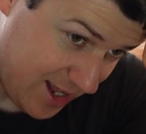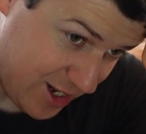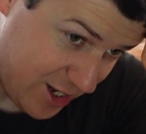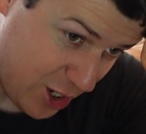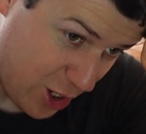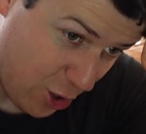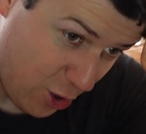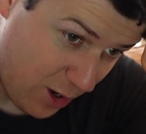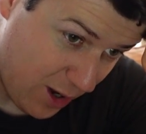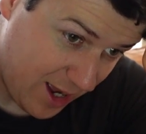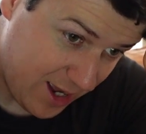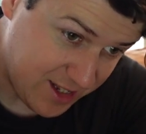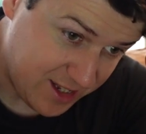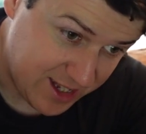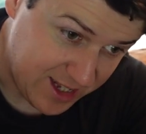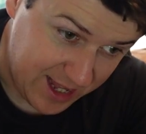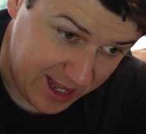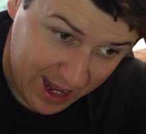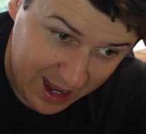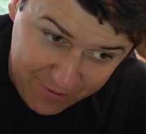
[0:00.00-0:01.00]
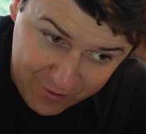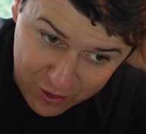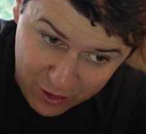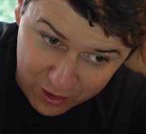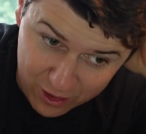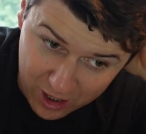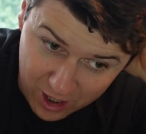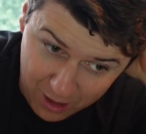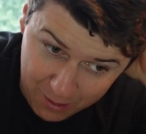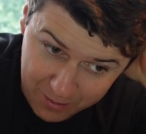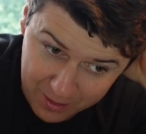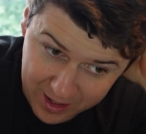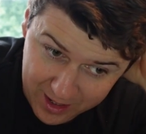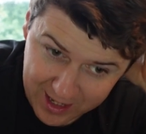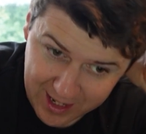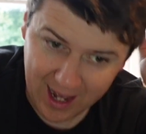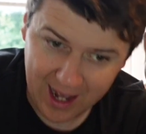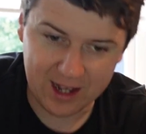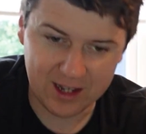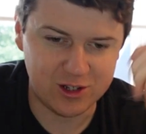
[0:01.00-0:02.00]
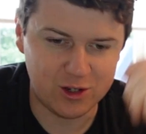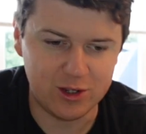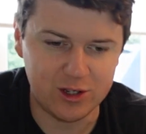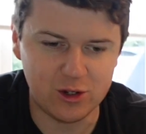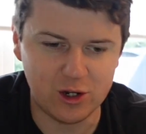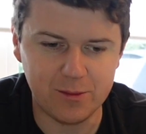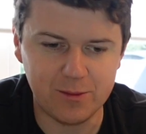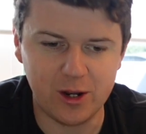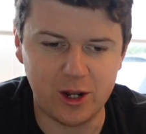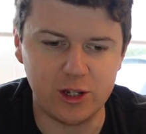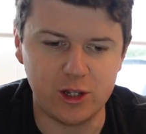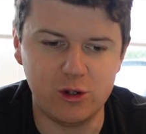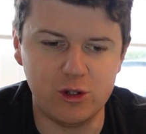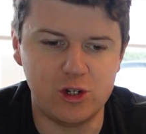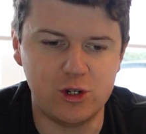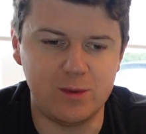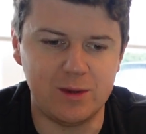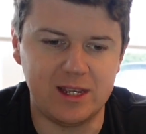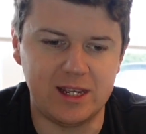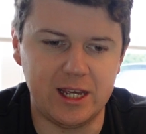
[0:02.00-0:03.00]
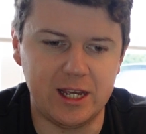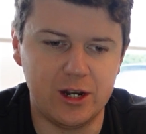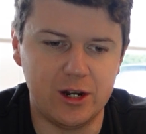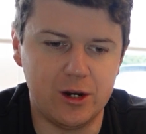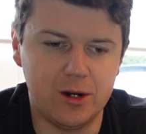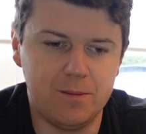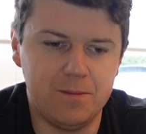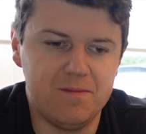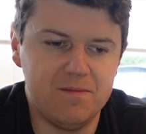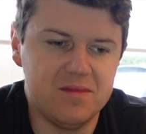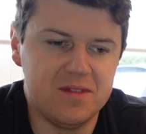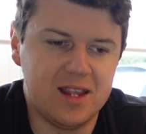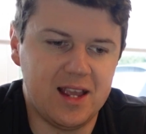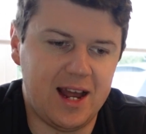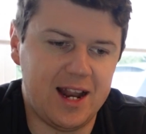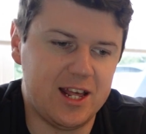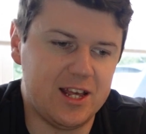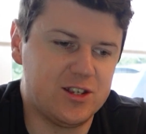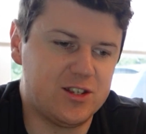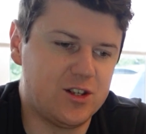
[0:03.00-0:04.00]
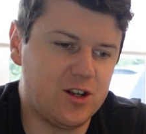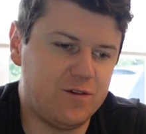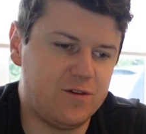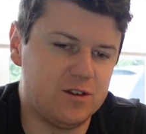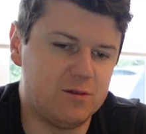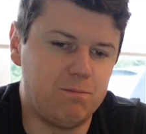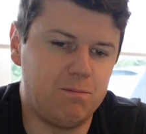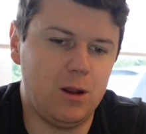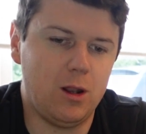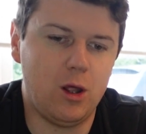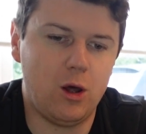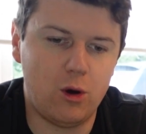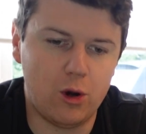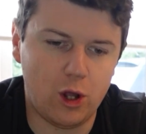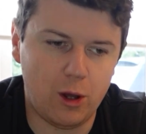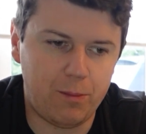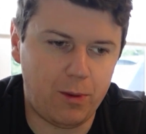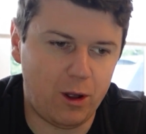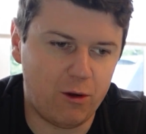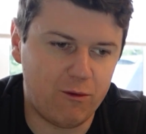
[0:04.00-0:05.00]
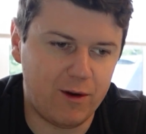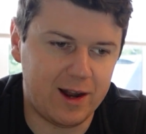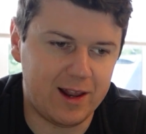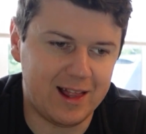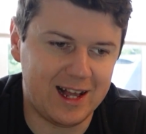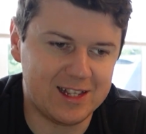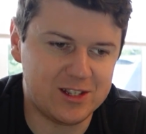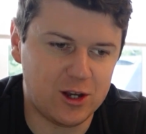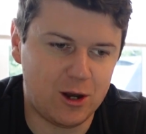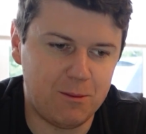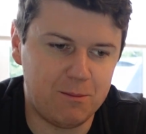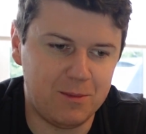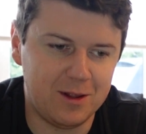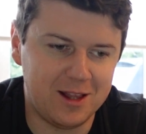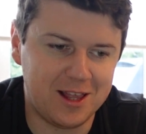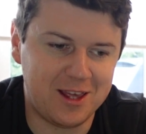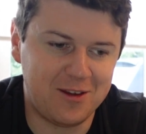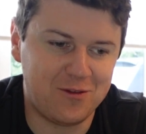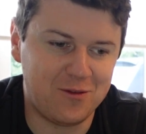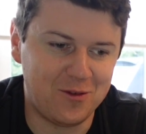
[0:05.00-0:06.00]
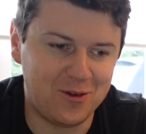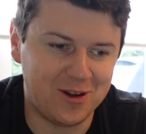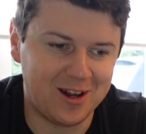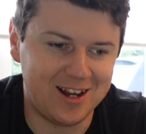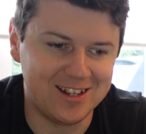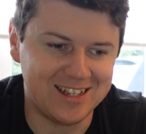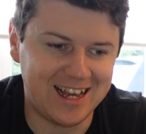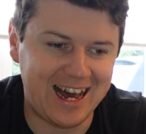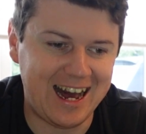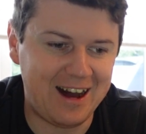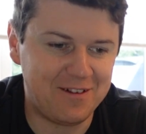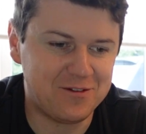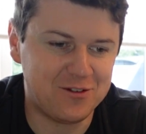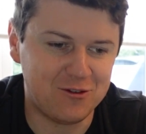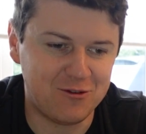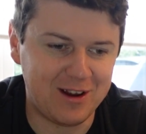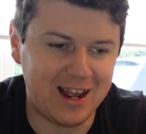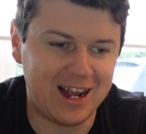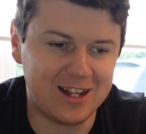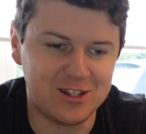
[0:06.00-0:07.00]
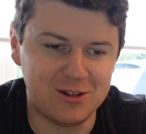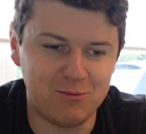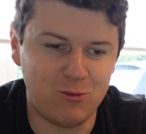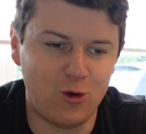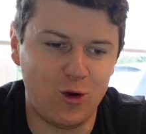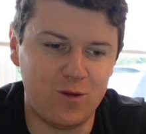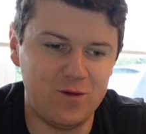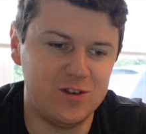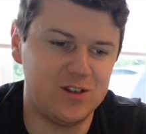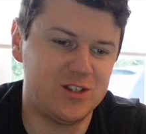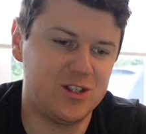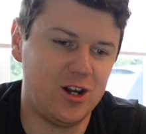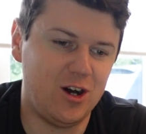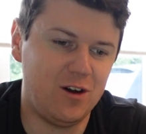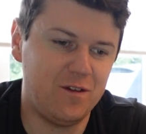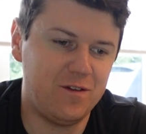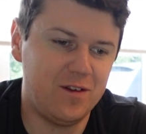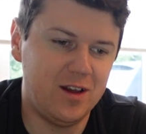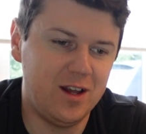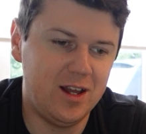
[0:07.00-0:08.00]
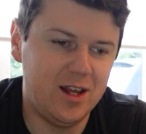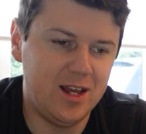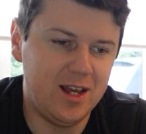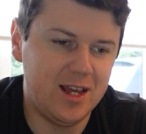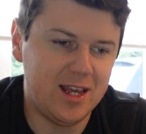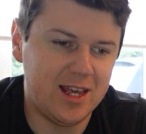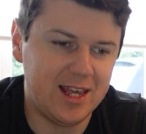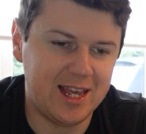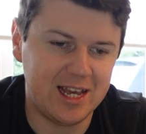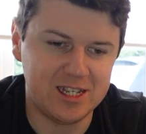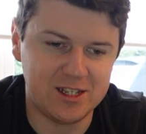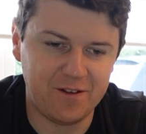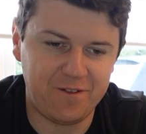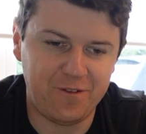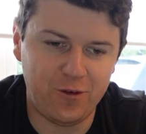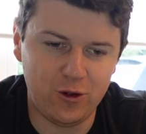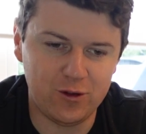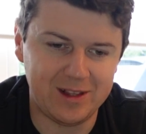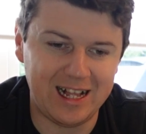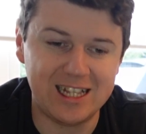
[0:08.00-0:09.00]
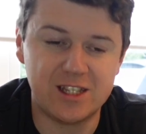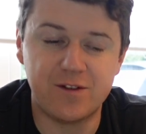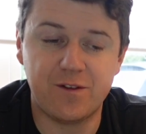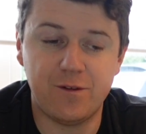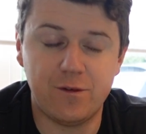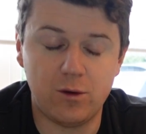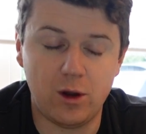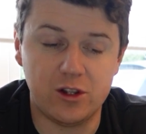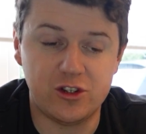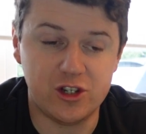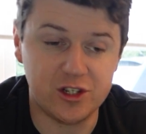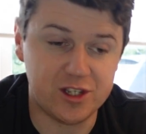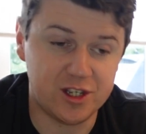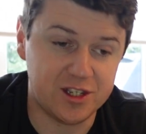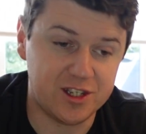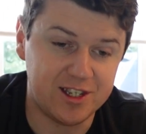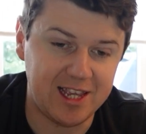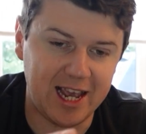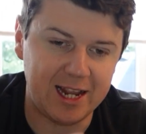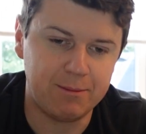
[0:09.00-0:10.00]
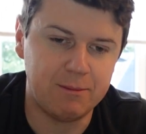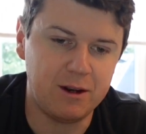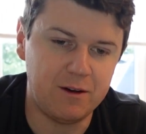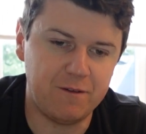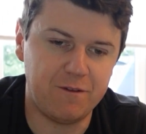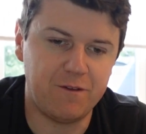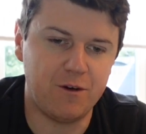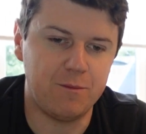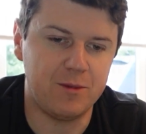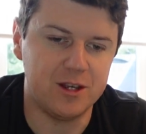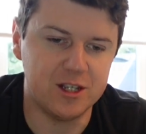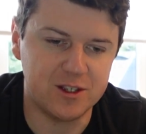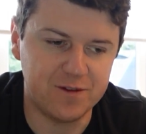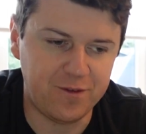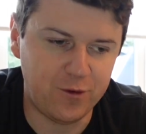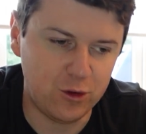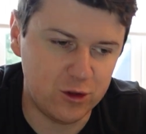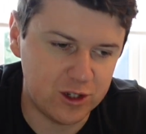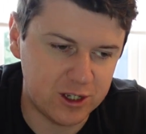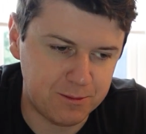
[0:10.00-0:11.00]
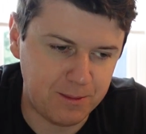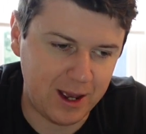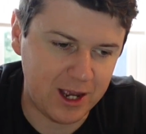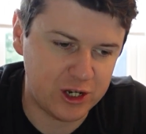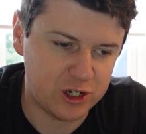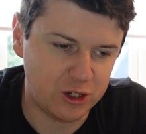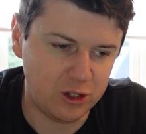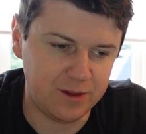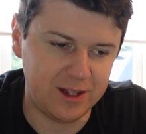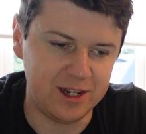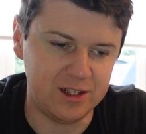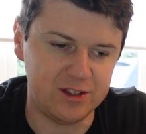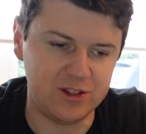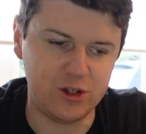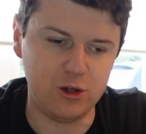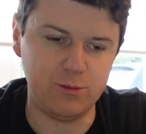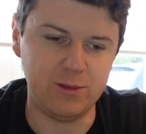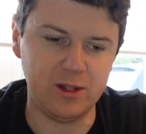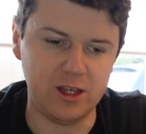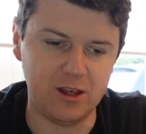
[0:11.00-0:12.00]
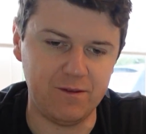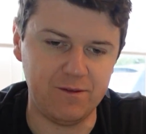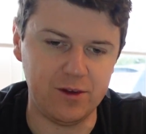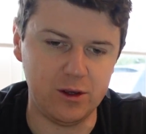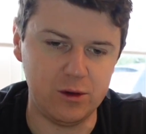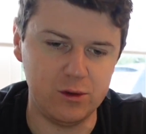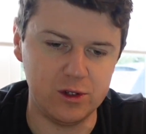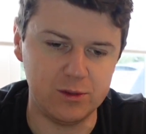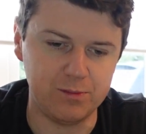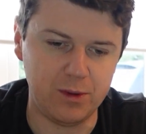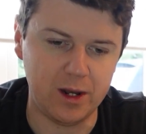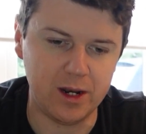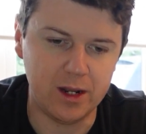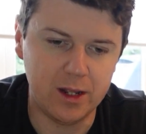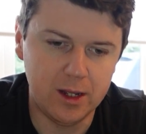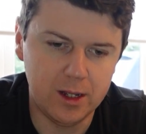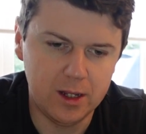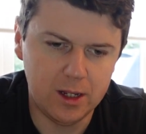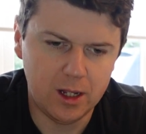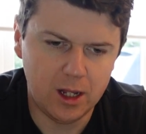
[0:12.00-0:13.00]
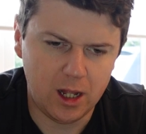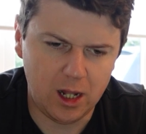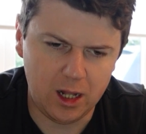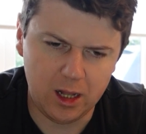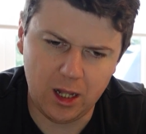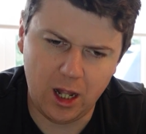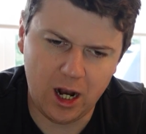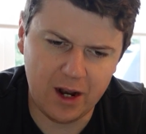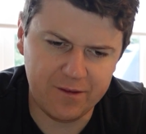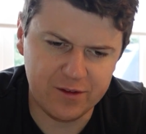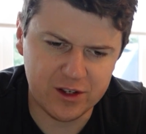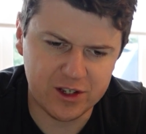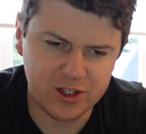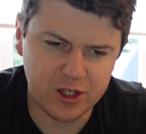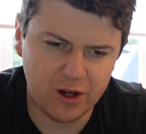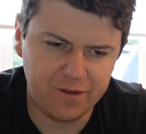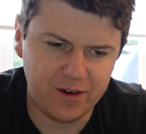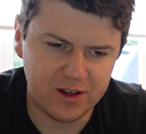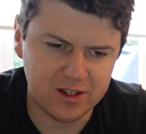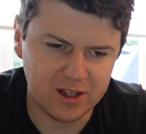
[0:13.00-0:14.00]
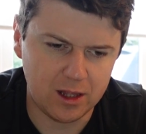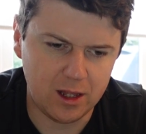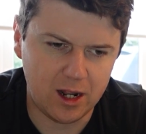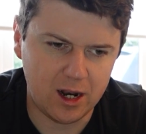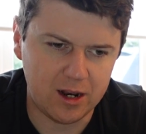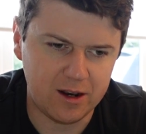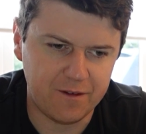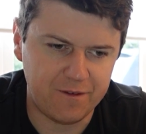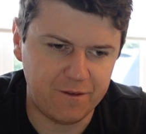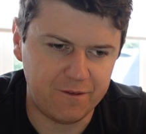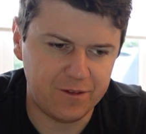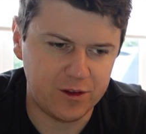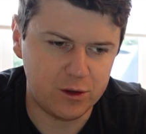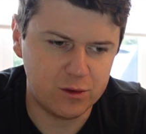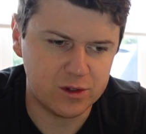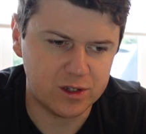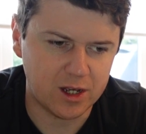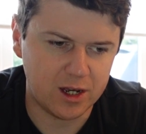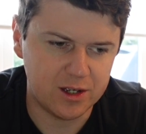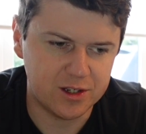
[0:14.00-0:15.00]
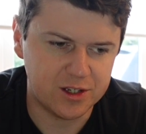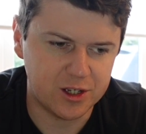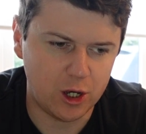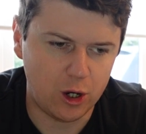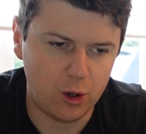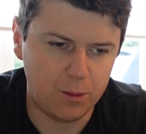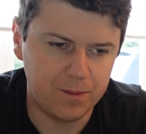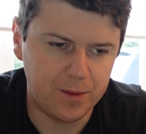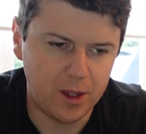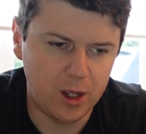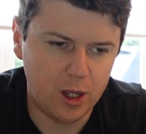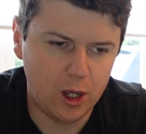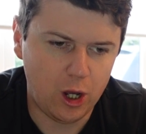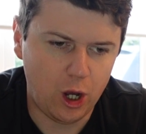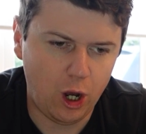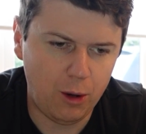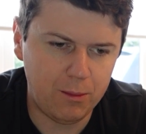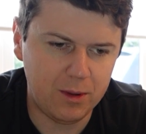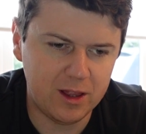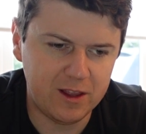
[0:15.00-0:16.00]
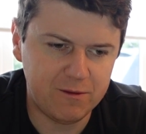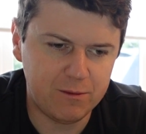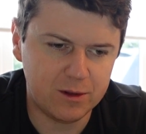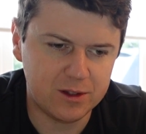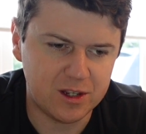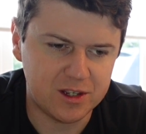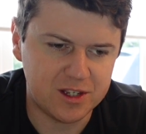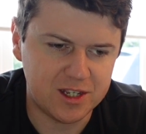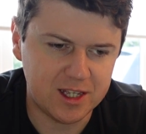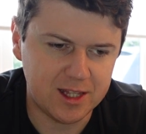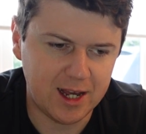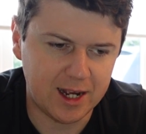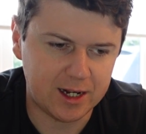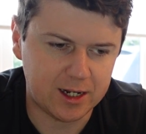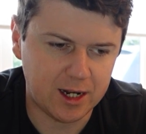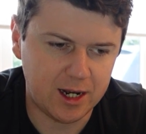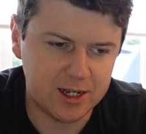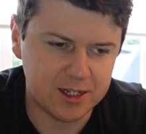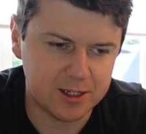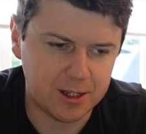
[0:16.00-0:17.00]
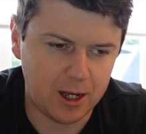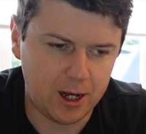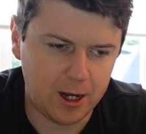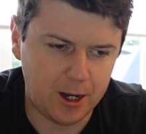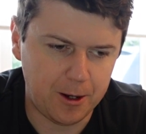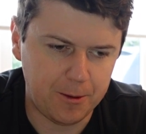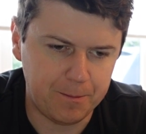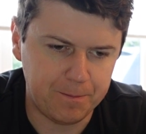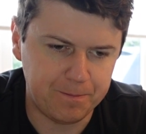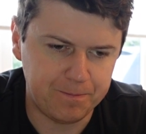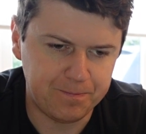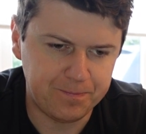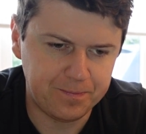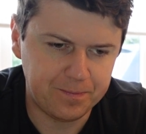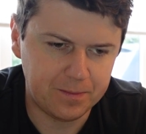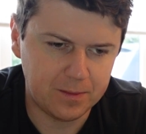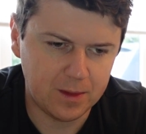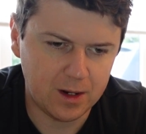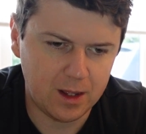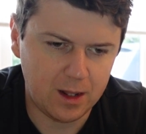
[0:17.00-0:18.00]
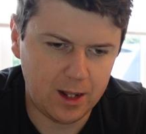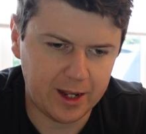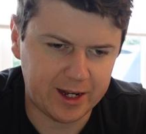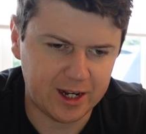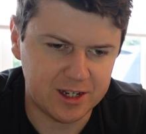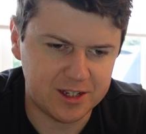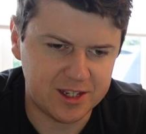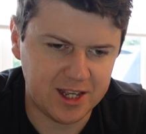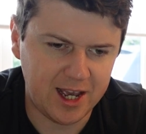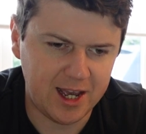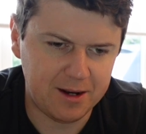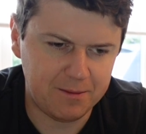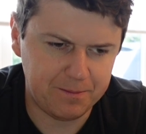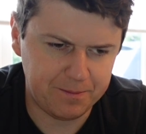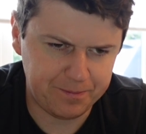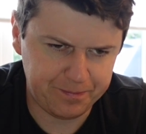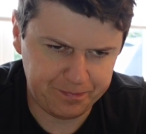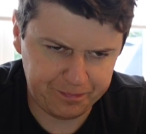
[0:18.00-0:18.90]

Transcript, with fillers: know has he ever done comedy. Yeah, so he's only been on YouTube a year, and his stuff is blown up already. That's unbelievable, guys. I have to react to more of his stuff. He has a full. That's just a segment from his full special that has two million views, but a lot of his stuff has a lot of different views, guys. So unbelievable to see that, guys. Um, like I said,